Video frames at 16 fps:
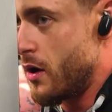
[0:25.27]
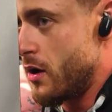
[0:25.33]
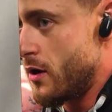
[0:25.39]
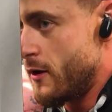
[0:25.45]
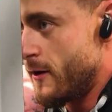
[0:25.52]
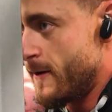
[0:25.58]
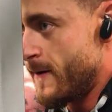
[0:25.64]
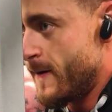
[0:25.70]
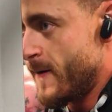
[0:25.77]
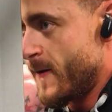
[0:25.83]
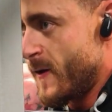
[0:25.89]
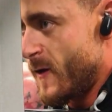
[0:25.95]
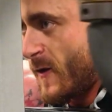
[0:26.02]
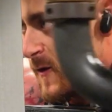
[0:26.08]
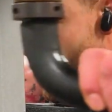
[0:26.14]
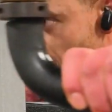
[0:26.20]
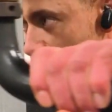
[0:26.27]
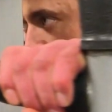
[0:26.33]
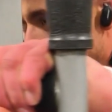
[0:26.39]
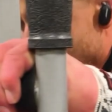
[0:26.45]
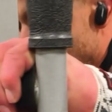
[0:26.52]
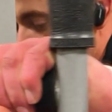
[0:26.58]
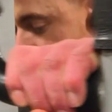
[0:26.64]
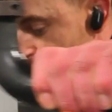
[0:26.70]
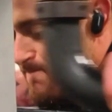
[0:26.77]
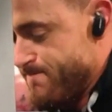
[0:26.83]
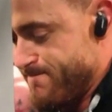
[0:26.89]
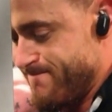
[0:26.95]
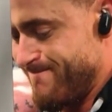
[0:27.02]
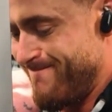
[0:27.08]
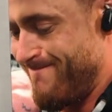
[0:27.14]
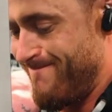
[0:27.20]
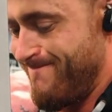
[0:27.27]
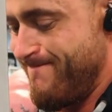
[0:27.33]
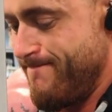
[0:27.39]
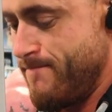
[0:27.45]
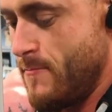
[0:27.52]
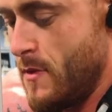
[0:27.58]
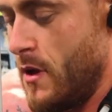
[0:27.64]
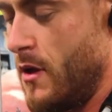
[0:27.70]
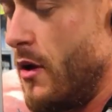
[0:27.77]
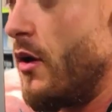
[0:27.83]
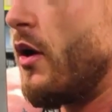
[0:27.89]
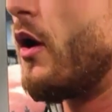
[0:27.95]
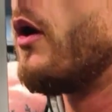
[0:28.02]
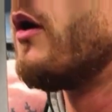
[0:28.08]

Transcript: arguably, probably the most developed